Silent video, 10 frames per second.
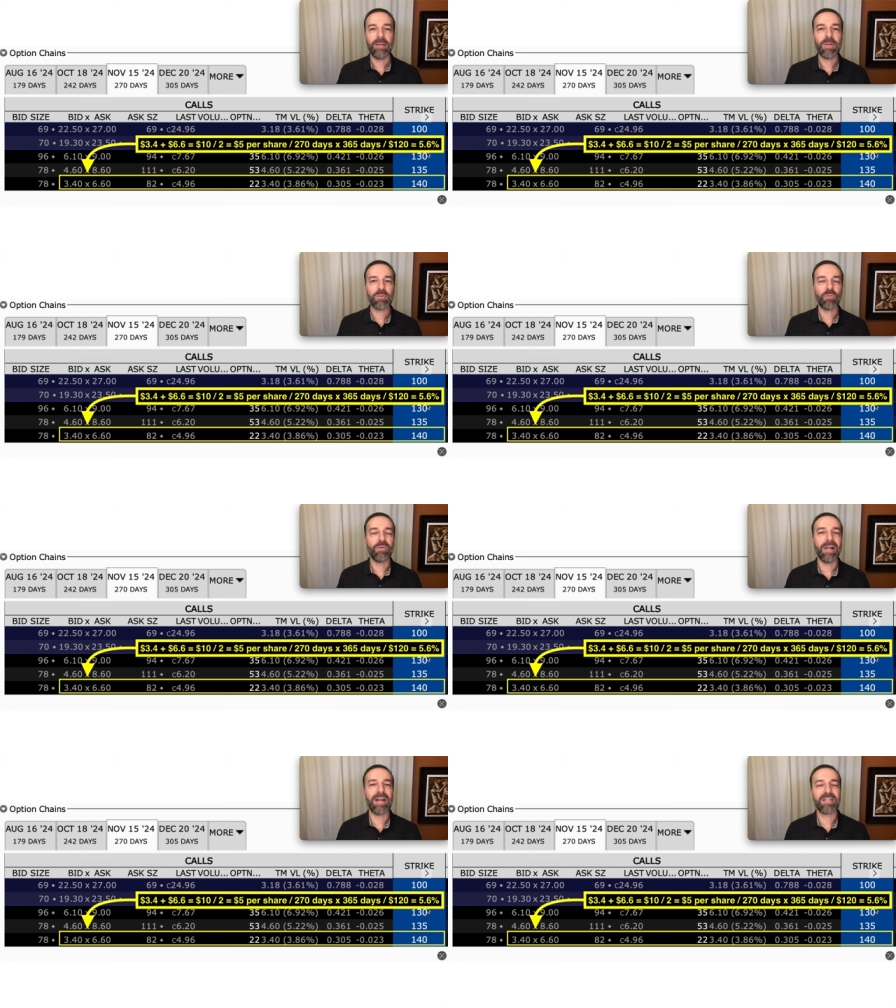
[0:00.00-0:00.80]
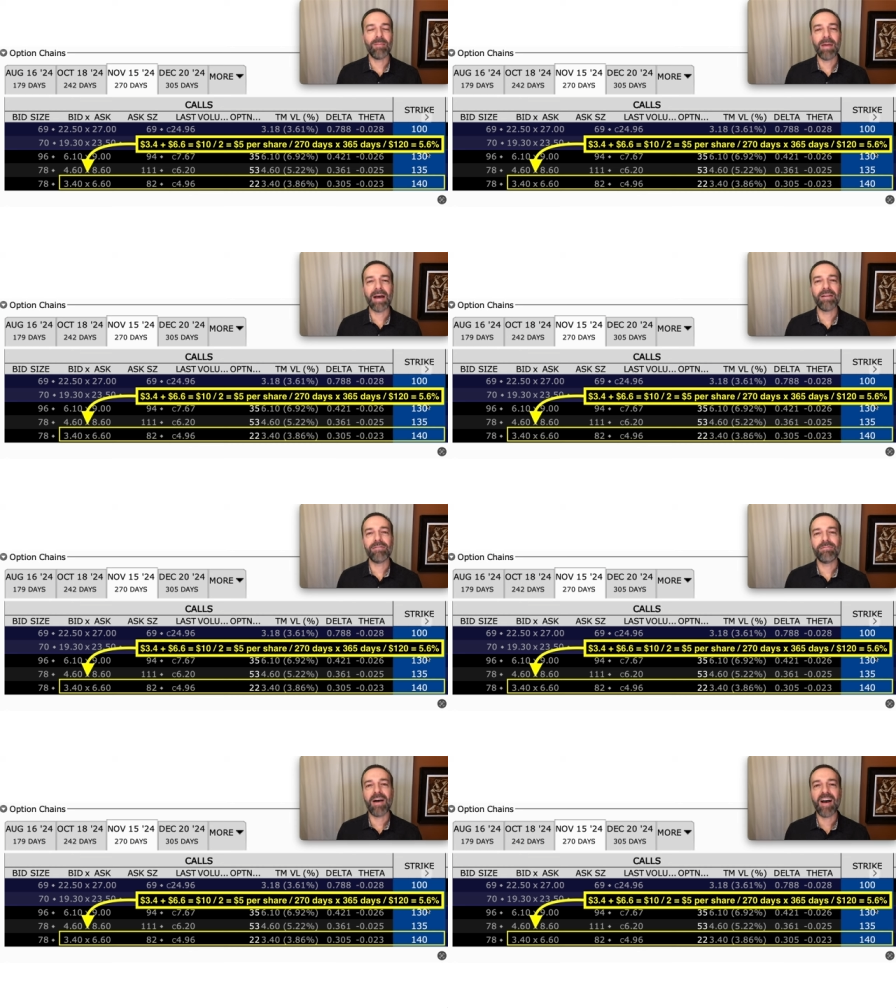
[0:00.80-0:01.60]
it means we'll realize about a
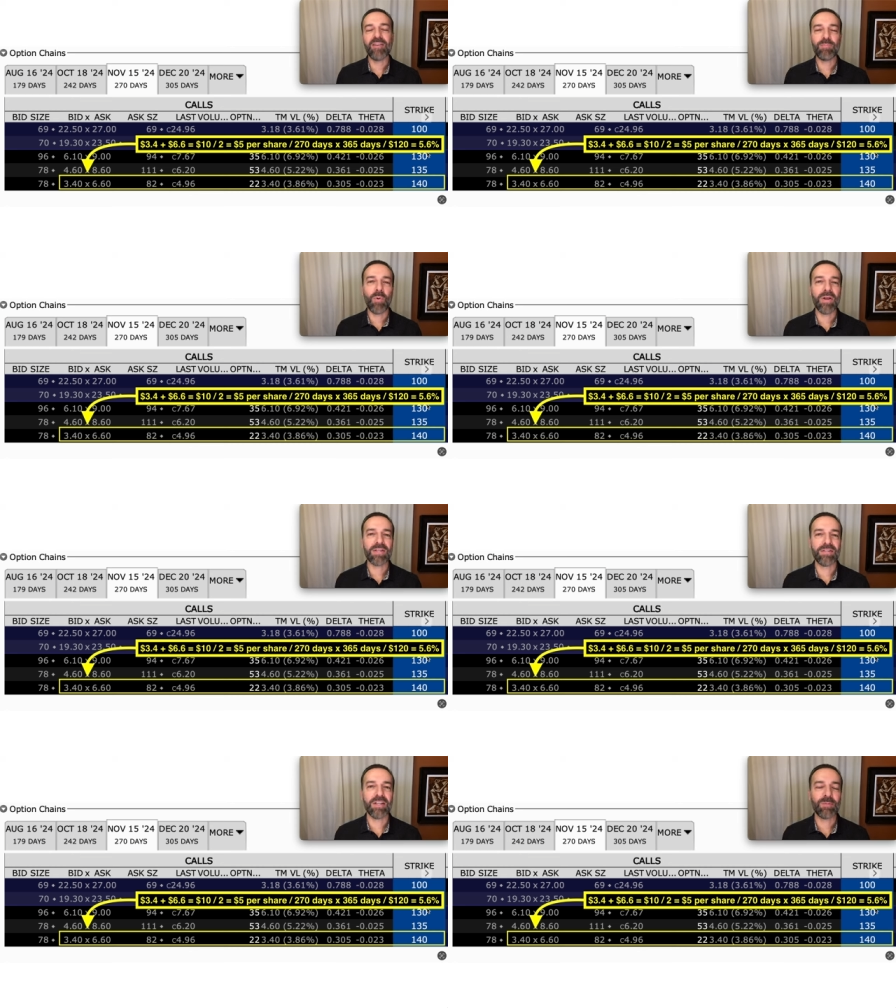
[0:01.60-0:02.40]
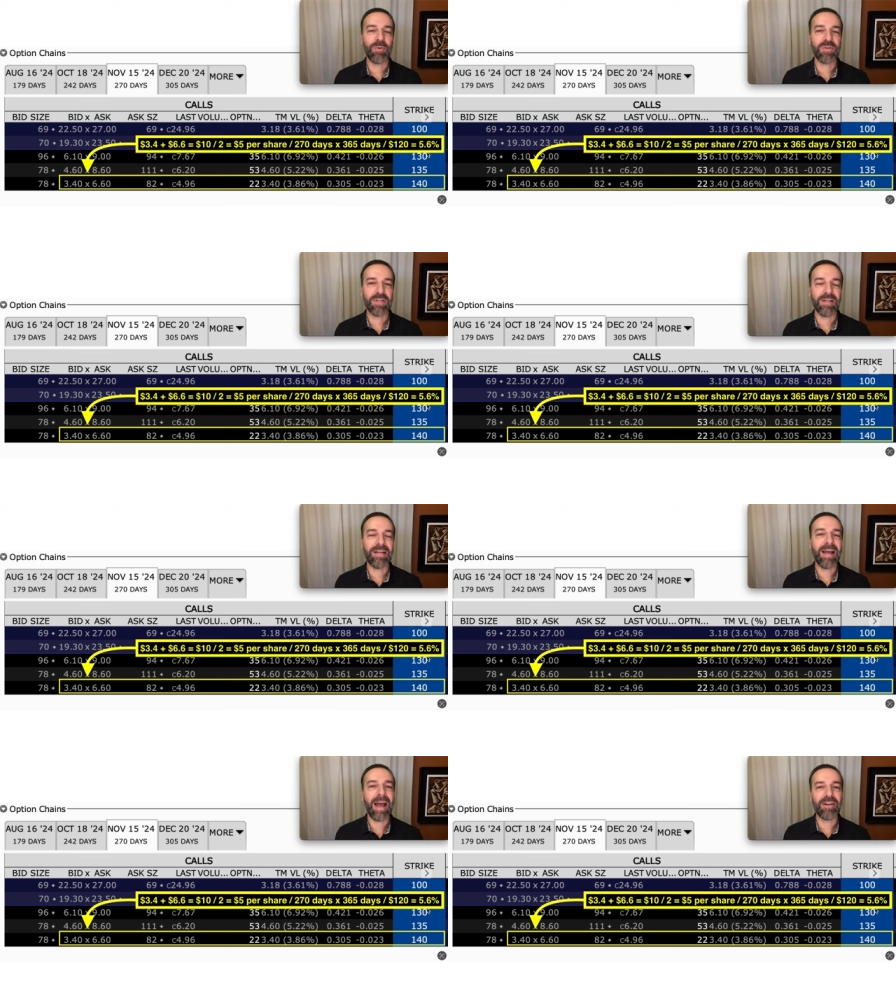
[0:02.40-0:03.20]
5.6%
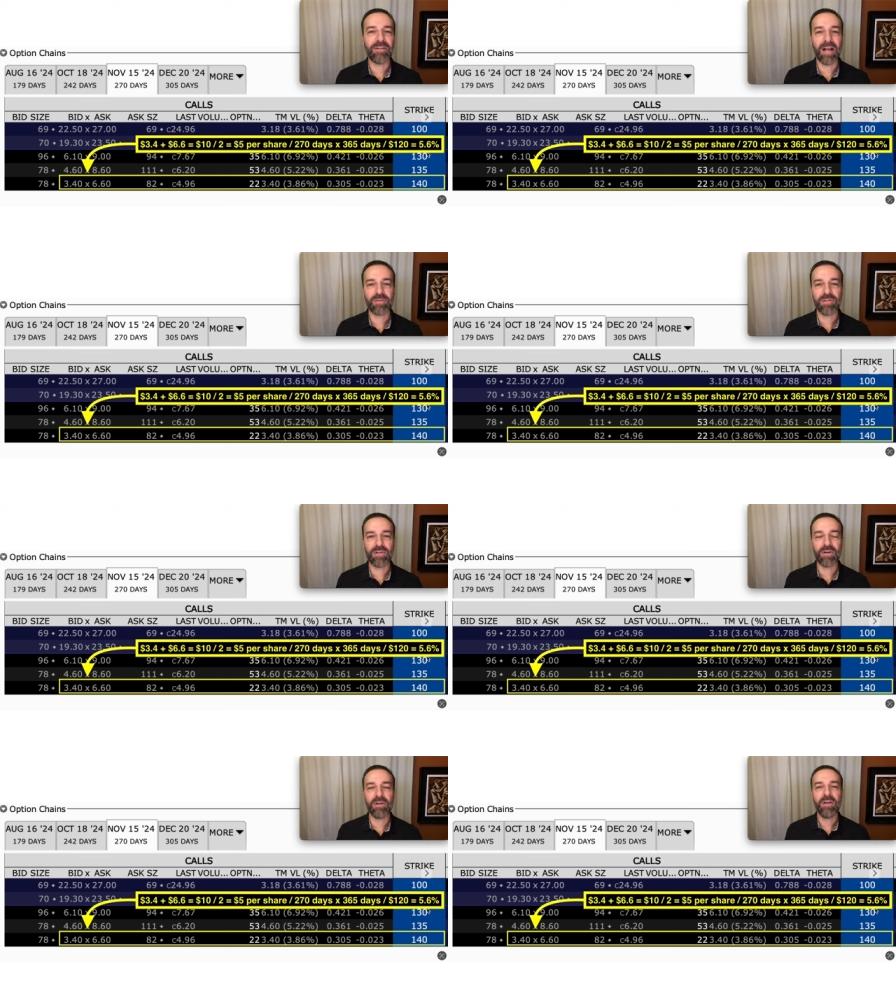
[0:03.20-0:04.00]
annualized return